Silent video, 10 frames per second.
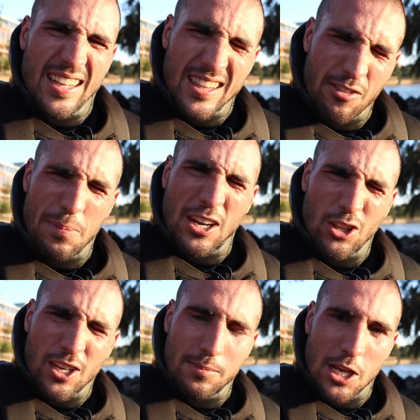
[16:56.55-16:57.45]
leave a big
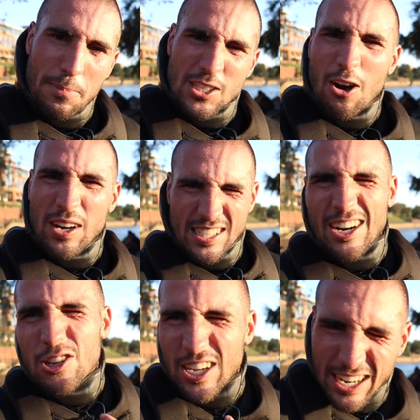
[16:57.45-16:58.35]
old thumbs up as always. I
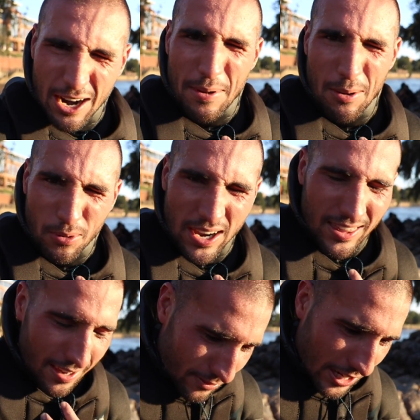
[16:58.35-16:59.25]
know you can hear I'm out of
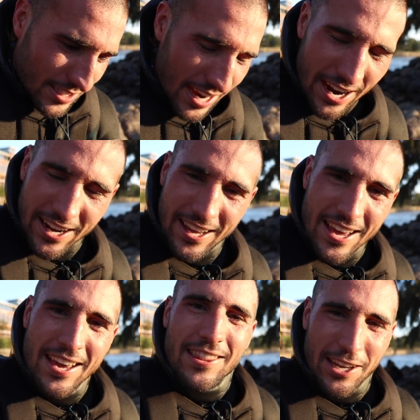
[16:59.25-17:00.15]
breath. I'm very tired.
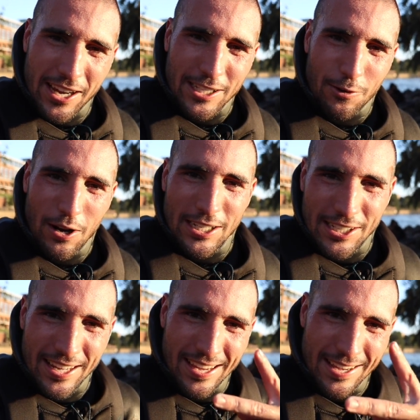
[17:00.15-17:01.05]
Thank you guys for
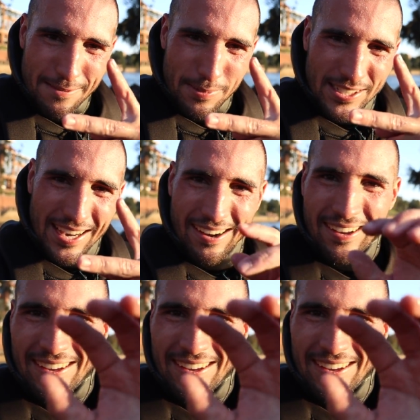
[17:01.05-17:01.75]
watching. Peace out.